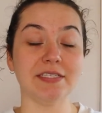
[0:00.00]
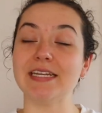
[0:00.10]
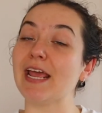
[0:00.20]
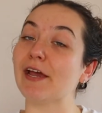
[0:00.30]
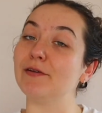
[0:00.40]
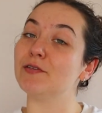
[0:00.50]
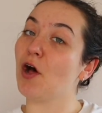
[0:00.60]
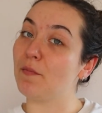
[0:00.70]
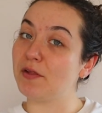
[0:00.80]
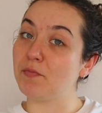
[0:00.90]
Today I used
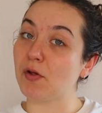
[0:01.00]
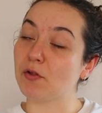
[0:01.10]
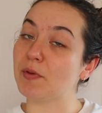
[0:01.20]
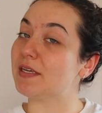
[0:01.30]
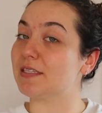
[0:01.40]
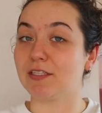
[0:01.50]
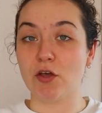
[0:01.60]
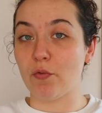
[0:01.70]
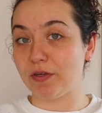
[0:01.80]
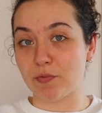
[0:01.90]
almond milk because that's
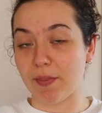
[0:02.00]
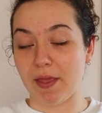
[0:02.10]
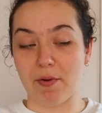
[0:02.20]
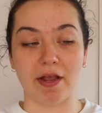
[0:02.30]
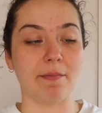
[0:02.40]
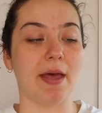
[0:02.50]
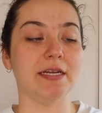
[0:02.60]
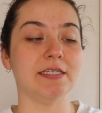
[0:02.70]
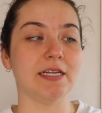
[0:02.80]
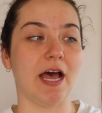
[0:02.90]
always what they
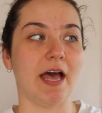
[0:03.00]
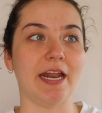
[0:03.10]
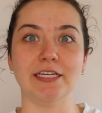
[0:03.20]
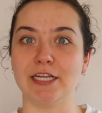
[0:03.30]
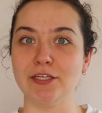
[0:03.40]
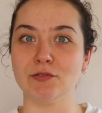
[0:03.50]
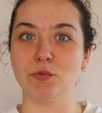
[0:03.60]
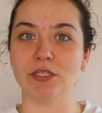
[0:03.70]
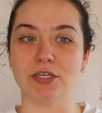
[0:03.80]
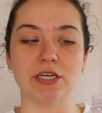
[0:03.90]
recommend, and it tastes
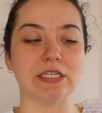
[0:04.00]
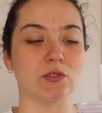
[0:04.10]
really good.